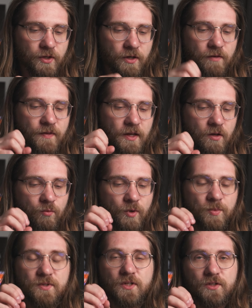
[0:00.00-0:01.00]
And if they could
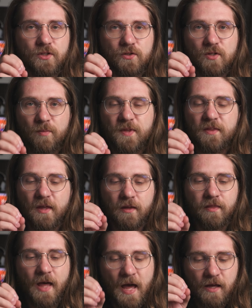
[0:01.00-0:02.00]
reposition something
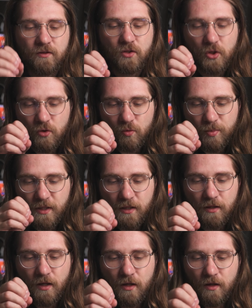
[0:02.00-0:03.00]
like that to
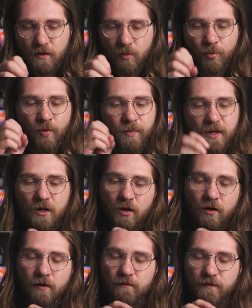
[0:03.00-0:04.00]
be the
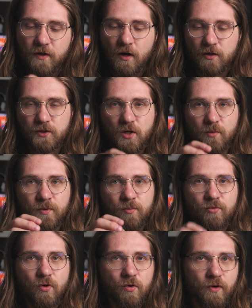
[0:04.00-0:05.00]
premier VR sculpting
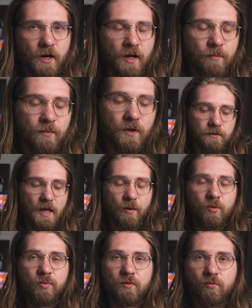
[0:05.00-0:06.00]
program, that
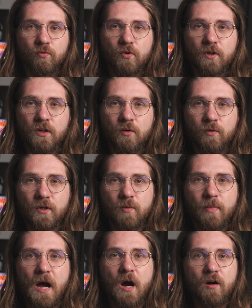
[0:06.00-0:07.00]
would be really, really
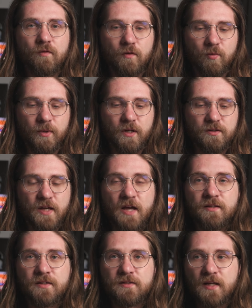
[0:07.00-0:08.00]
powerful, because
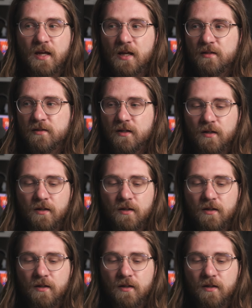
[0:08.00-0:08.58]
as it stands,